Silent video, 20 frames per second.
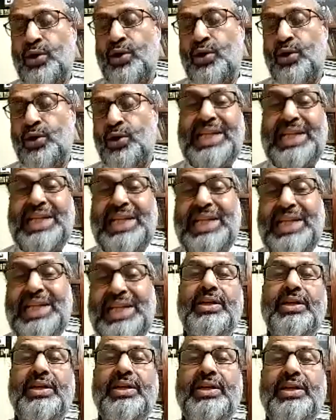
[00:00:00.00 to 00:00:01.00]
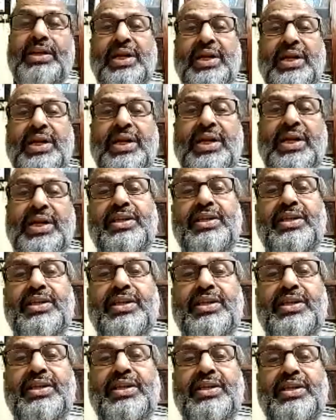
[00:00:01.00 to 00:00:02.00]
he wrote later, not in
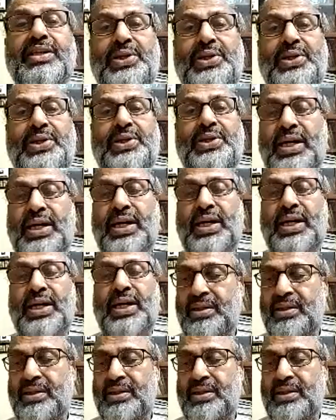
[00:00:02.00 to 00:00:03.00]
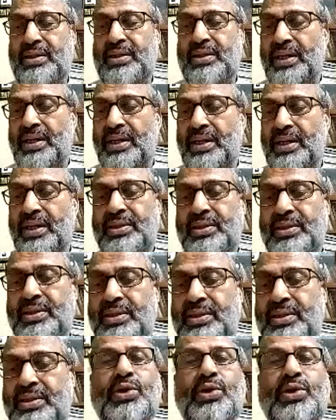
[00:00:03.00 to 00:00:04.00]
1941, this he
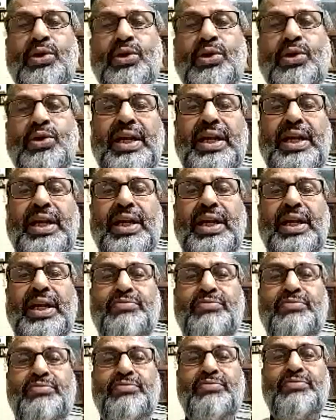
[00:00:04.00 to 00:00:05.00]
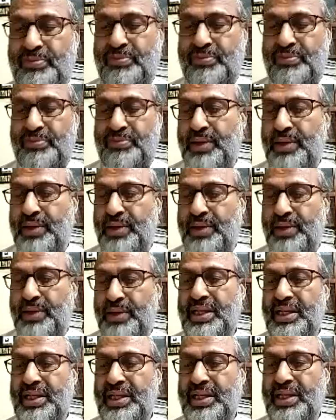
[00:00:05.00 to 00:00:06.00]
wrote in 1945,
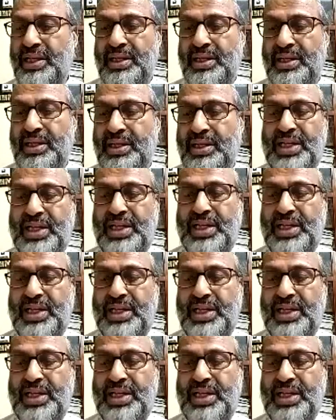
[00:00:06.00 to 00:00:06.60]
he says,